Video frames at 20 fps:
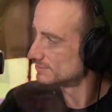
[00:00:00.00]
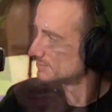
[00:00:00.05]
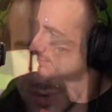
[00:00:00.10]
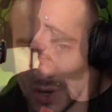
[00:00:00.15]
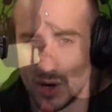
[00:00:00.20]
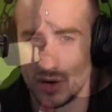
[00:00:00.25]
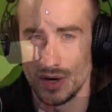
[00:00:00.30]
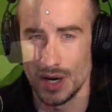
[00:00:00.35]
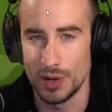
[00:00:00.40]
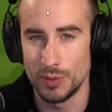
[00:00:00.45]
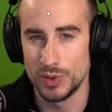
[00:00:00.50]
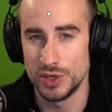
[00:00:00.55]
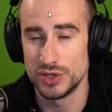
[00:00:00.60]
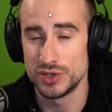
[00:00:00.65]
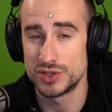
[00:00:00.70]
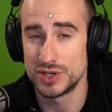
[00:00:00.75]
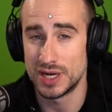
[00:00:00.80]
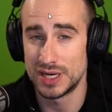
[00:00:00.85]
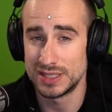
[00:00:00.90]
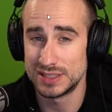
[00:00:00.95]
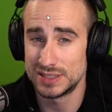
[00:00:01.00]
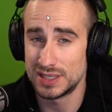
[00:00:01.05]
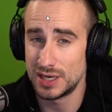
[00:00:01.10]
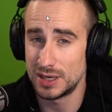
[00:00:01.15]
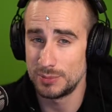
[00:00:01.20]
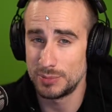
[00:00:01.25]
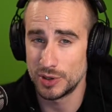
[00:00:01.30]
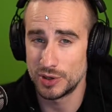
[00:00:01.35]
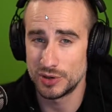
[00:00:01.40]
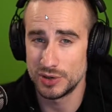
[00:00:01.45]
Alright, when you're trying to set
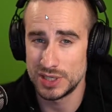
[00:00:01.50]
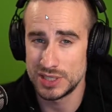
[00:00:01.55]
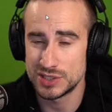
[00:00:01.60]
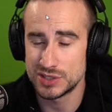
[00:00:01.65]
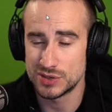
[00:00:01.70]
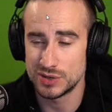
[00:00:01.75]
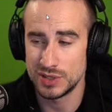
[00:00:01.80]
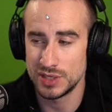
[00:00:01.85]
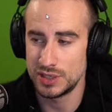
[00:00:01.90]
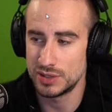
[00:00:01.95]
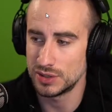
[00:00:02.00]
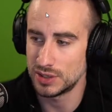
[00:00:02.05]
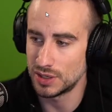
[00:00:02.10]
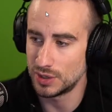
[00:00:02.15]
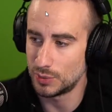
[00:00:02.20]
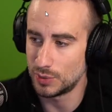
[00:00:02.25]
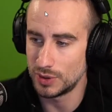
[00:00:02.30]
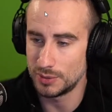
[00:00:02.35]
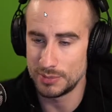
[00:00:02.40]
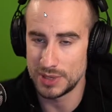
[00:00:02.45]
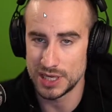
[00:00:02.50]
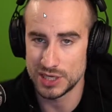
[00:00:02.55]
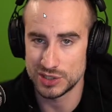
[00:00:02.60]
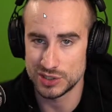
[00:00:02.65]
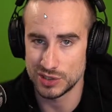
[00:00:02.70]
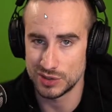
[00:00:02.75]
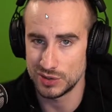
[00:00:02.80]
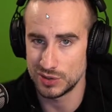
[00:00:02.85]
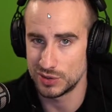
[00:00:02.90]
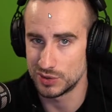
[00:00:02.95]
up a green screen, you're going to want to make
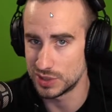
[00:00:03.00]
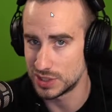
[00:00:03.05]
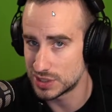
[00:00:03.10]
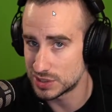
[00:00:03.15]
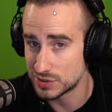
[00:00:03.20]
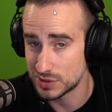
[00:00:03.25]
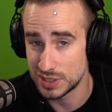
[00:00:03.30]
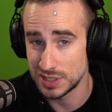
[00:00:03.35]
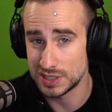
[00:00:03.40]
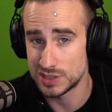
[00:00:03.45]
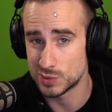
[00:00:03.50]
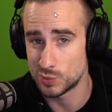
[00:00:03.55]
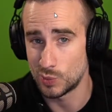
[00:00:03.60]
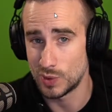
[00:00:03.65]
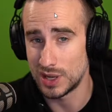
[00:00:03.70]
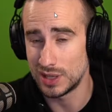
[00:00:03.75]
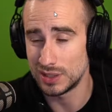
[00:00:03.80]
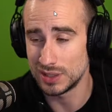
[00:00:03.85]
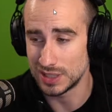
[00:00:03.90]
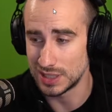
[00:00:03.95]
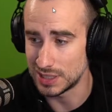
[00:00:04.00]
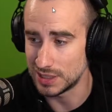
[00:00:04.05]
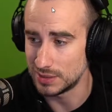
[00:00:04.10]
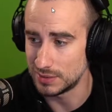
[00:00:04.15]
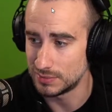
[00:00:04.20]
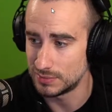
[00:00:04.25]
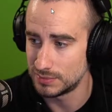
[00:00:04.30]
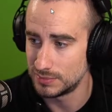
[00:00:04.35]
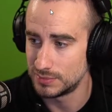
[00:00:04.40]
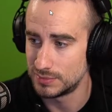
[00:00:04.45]
sure the green screen is well lit.
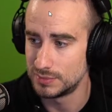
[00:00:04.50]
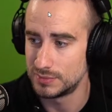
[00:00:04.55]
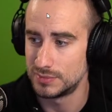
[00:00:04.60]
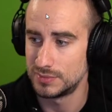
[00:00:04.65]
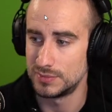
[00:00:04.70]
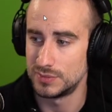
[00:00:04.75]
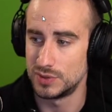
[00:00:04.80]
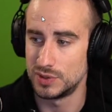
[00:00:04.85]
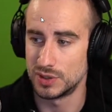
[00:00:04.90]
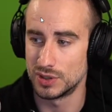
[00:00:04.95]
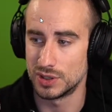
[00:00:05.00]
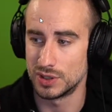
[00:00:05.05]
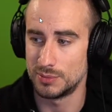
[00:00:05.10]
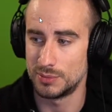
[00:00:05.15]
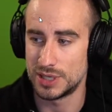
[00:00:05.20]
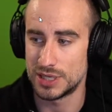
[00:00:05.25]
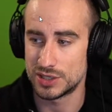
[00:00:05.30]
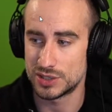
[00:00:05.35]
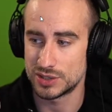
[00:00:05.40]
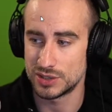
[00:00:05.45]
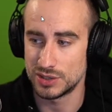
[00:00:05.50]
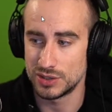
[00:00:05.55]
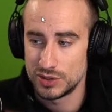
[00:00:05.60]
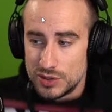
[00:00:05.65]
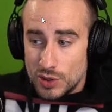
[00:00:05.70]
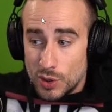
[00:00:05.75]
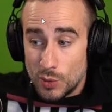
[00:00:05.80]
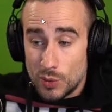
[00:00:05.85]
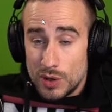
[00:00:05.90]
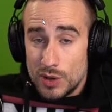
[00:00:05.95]
You're going to make sure you
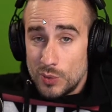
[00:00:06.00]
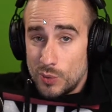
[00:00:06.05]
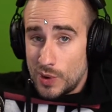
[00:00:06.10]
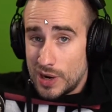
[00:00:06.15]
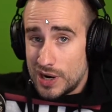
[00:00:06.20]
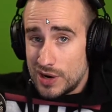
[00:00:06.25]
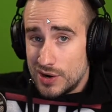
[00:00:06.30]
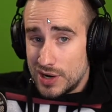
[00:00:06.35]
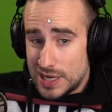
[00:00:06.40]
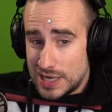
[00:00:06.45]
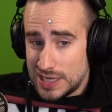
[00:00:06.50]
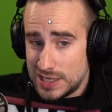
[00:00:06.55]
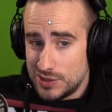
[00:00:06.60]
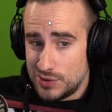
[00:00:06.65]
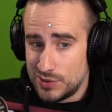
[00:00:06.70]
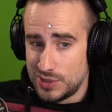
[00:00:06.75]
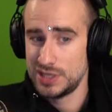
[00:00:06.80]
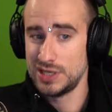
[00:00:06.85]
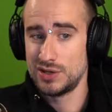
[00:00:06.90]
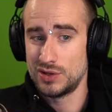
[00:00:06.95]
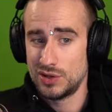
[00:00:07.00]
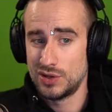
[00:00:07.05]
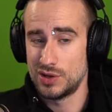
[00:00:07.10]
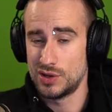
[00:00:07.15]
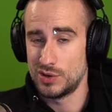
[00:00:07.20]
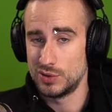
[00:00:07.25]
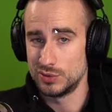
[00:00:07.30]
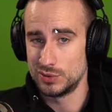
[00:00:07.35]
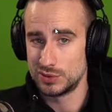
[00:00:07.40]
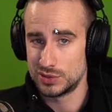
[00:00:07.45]
don't want to wear any green
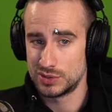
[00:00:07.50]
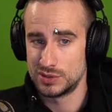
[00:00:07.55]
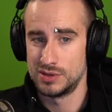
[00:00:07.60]
clothes.